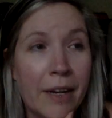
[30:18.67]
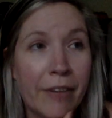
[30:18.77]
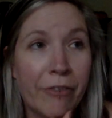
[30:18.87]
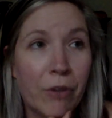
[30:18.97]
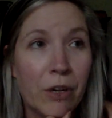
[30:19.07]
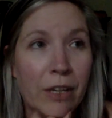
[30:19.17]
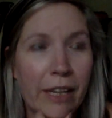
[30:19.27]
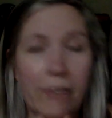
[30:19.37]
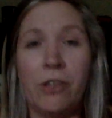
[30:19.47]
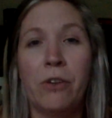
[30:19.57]
for
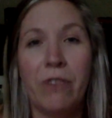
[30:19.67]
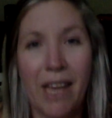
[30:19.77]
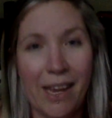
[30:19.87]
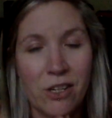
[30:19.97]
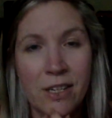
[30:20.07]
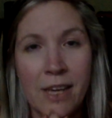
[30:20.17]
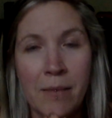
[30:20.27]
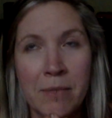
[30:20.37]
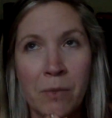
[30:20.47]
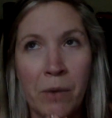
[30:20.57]
like, vacation
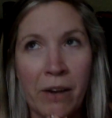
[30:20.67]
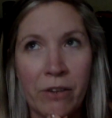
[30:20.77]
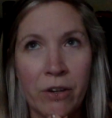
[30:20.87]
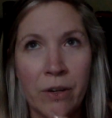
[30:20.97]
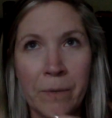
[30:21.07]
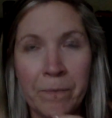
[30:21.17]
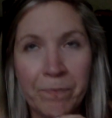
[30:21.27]
times and whatever.